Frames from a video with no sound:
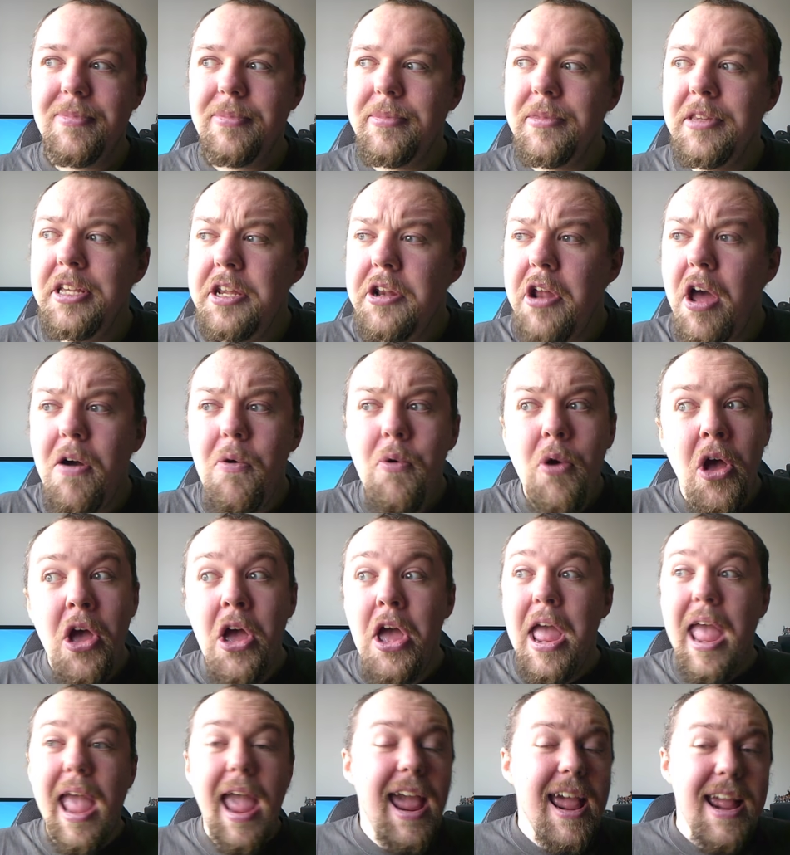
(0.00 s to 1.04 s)
You know,
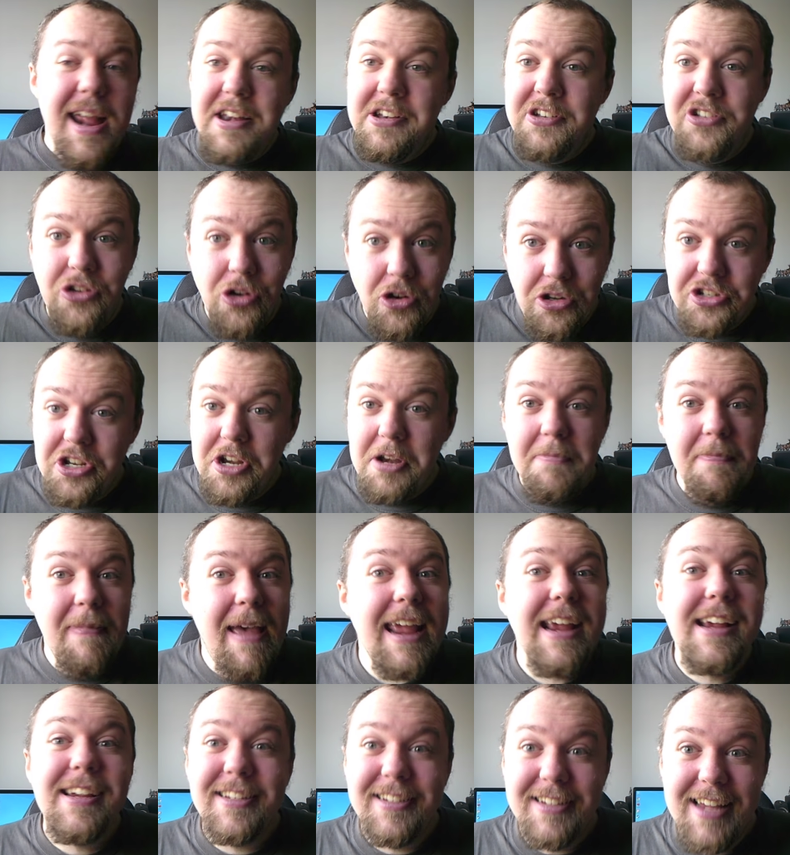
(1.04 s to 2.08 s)
it doesn't
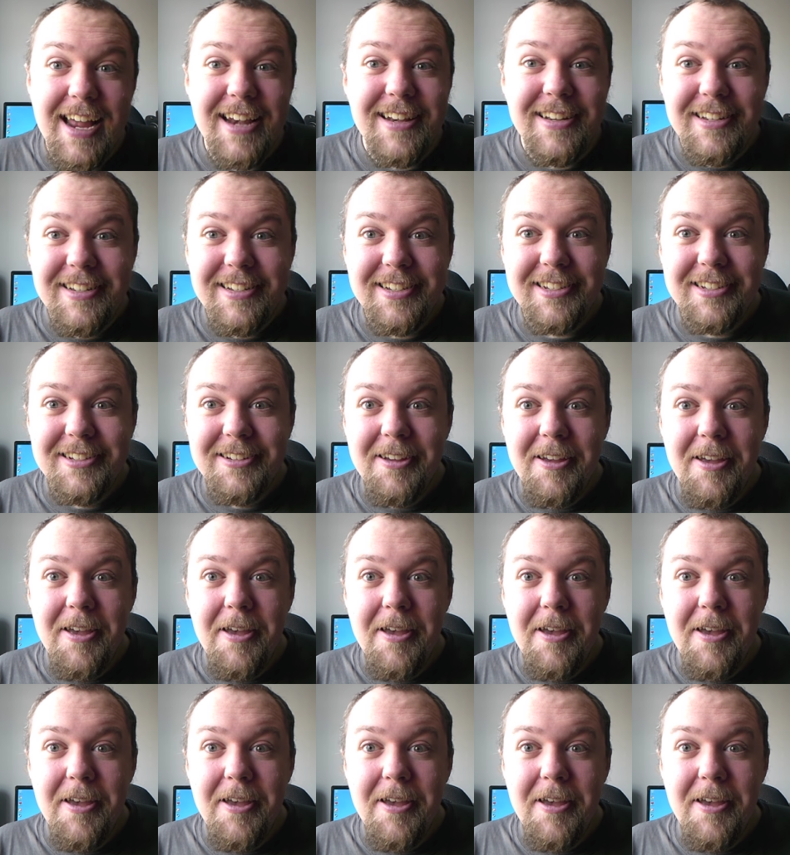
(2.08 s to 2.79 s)
make sense.